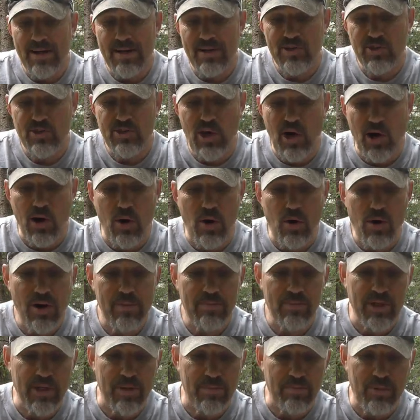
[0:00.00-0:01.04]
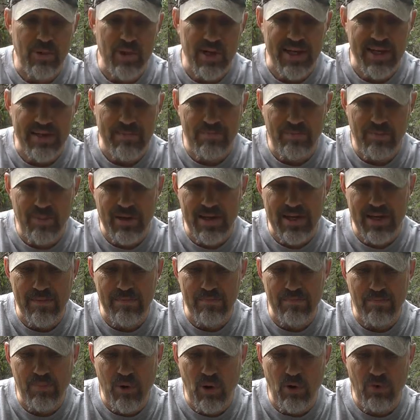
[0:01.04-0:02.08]
So I'm going to put it
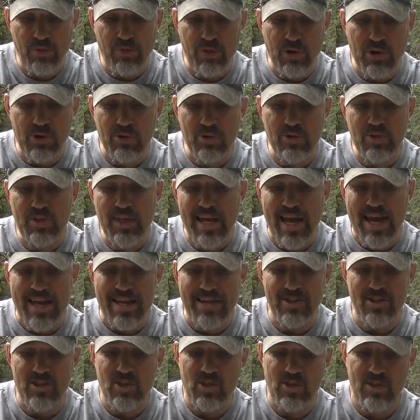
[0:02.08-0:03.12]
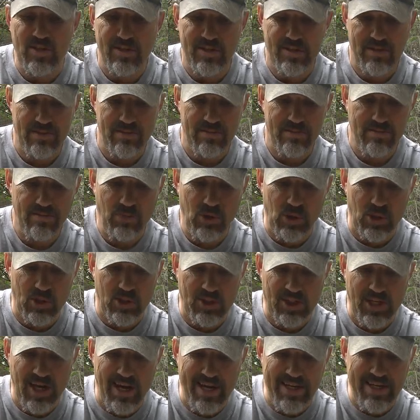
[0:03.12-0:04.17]
in both those dents, pull
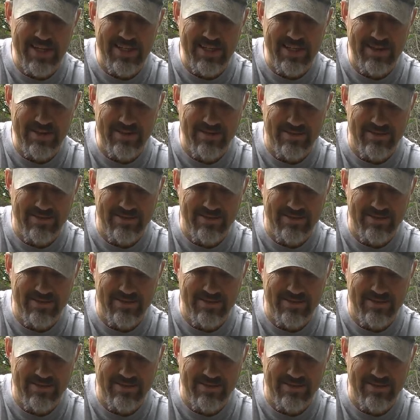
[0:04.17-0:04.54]
it tight,